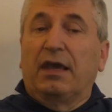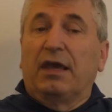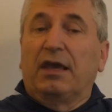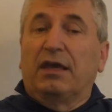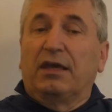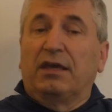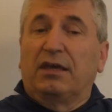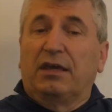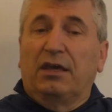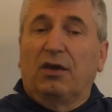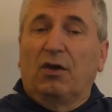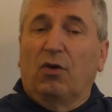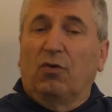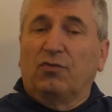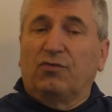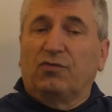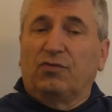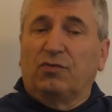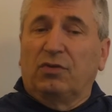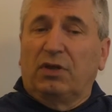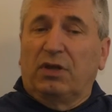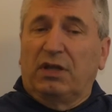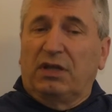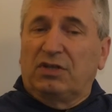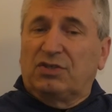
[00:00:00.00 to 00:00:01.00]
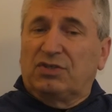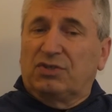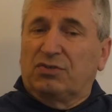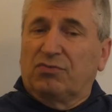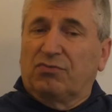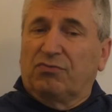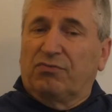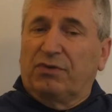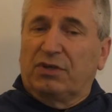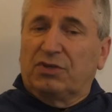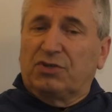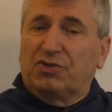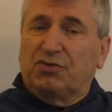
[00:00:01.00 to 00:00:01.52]
He also needs to
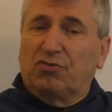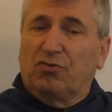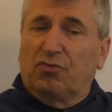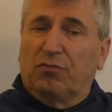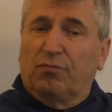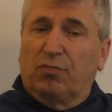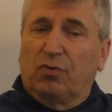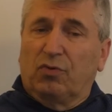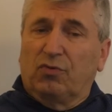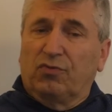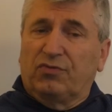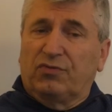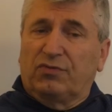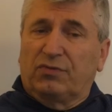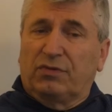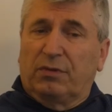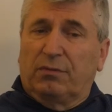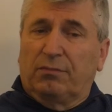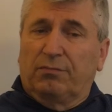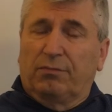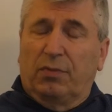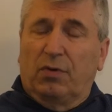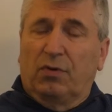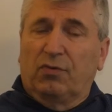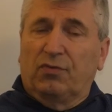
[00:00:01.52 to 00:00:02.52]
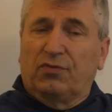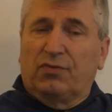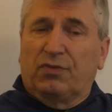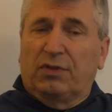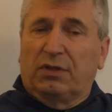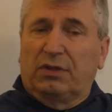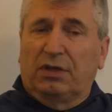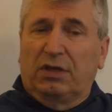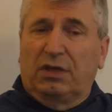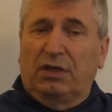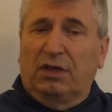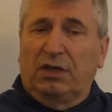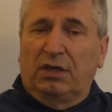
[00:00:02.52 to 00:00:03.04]
reassure both
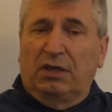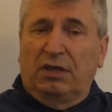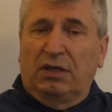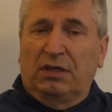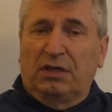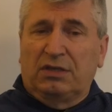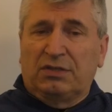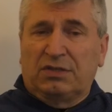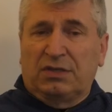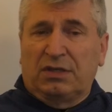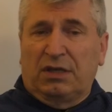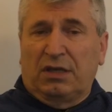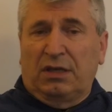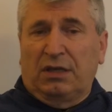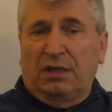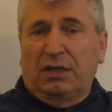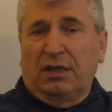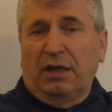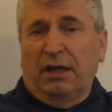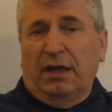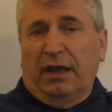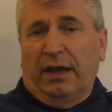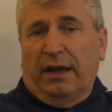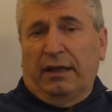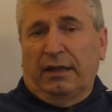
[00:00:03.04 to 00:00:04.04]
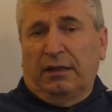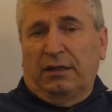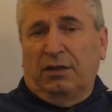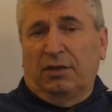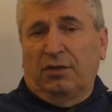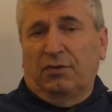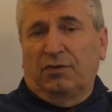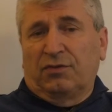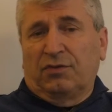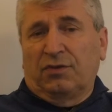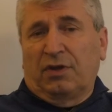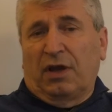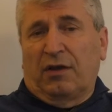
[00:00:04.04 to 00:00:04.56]
the EEC and the
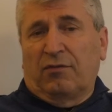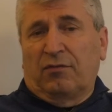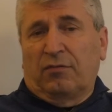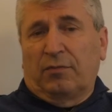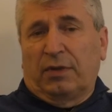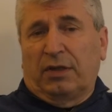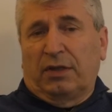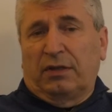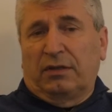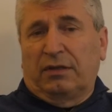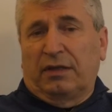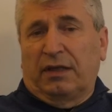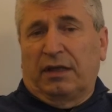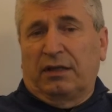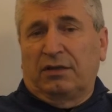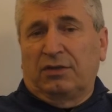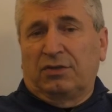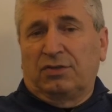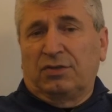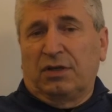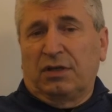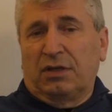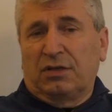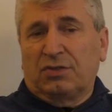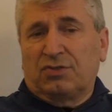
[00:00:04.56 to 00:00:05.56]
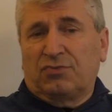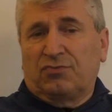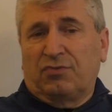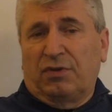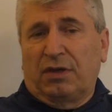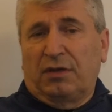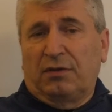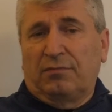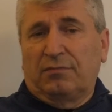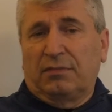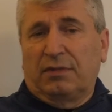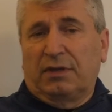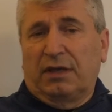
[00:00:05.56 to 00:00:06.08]
US government that the Turk
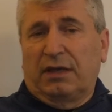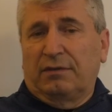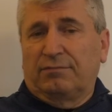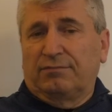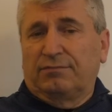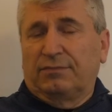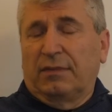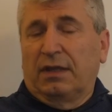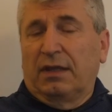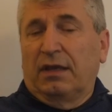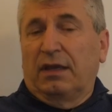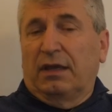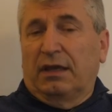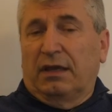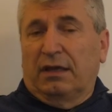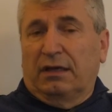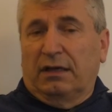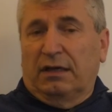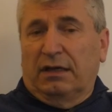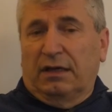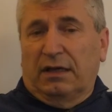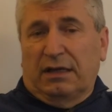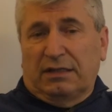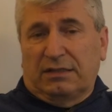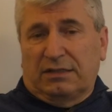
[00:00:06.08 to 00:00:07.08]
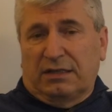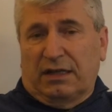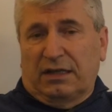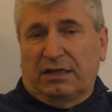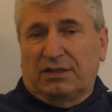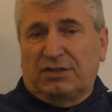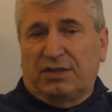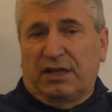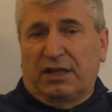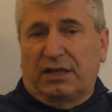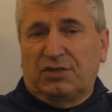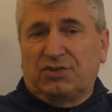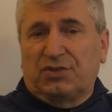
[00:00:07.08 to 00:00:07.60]
stream as an
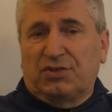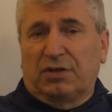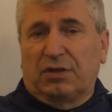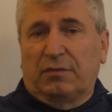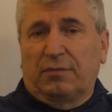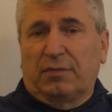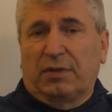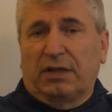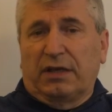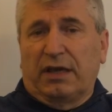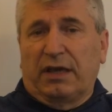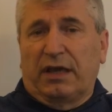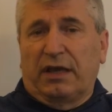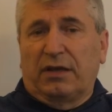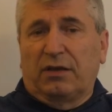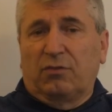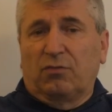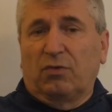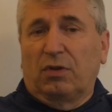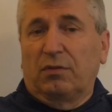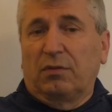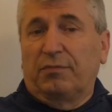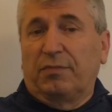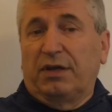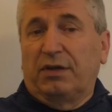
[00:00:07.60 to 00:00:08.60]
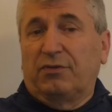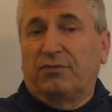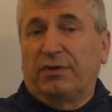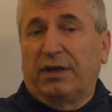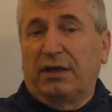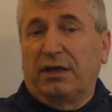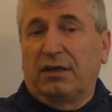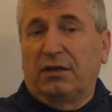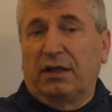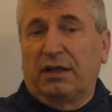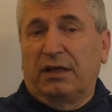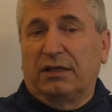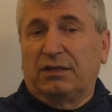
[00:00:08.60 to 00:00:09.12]
extension in Bulgaria will be
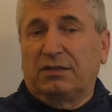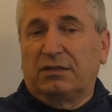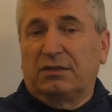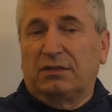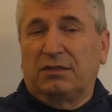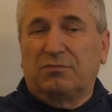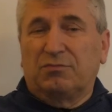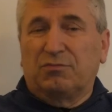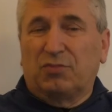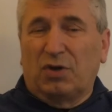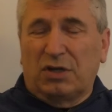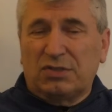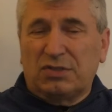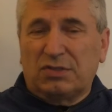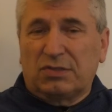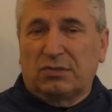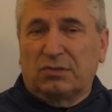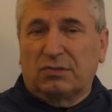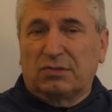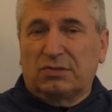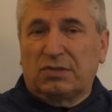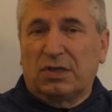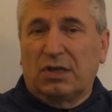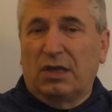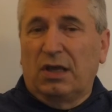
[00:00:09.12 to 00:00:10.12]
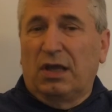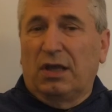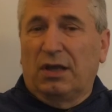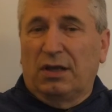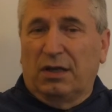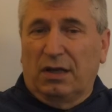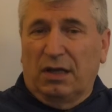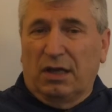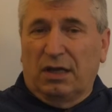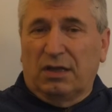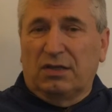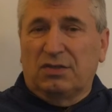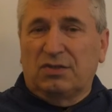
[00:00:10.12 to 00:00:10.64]
regulated in Brussels,
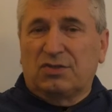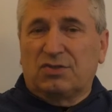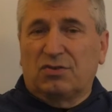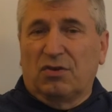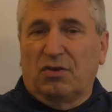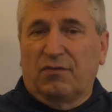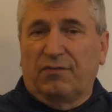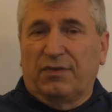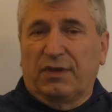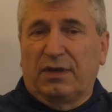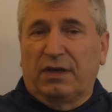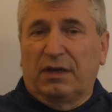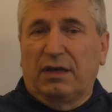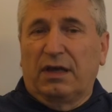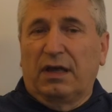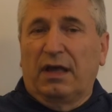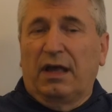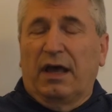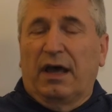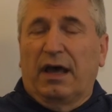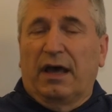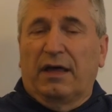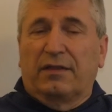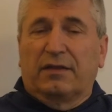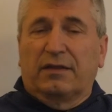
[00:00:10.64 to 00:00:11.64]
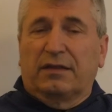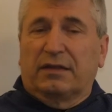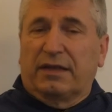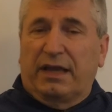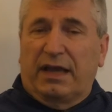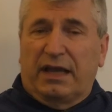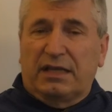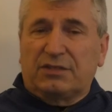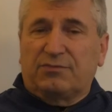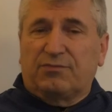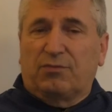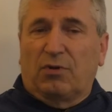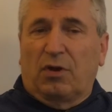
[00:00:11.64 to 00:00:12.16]
not in Sofia, and that
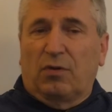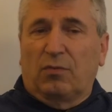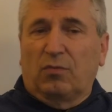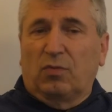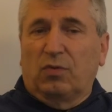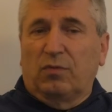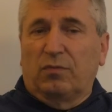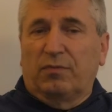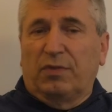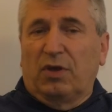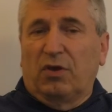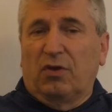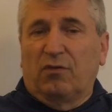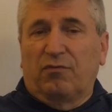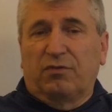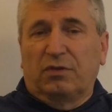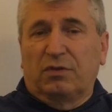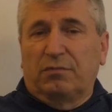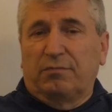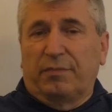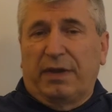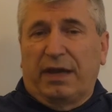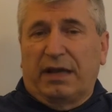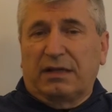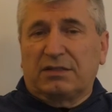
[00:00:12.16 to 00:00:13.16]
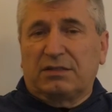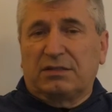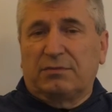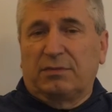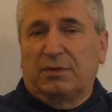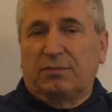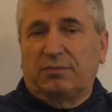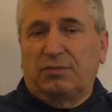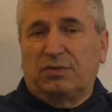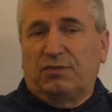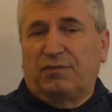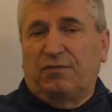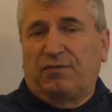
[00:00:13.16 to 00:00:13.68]
Gazprom will be offered
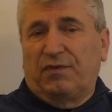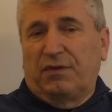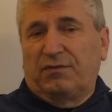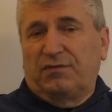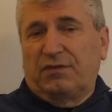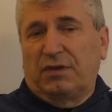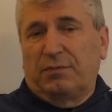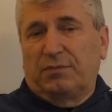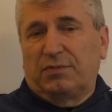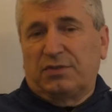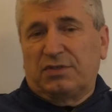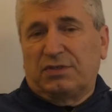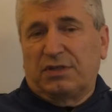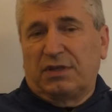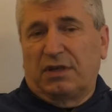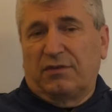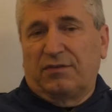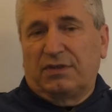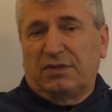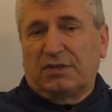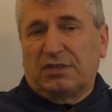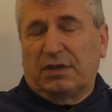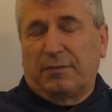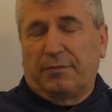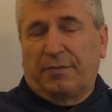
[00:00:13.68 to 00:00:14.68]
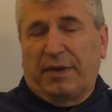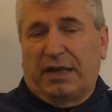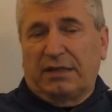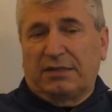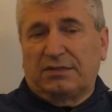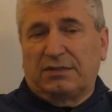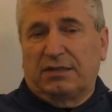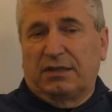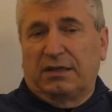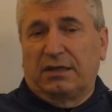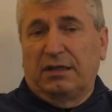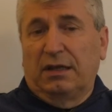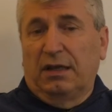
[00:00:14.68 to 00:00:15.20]
maximum 50% of its
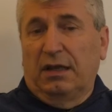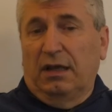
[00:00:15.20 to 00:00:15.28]
capacity.